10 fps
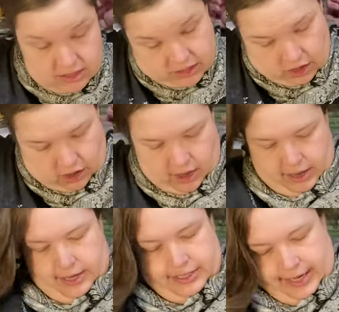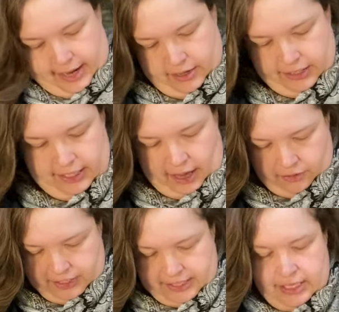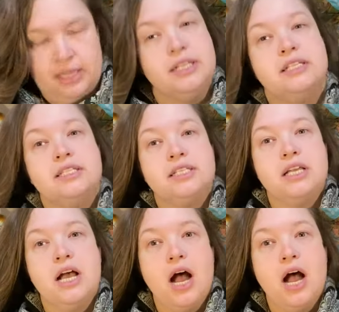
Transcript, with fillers: long, dangly necklaces.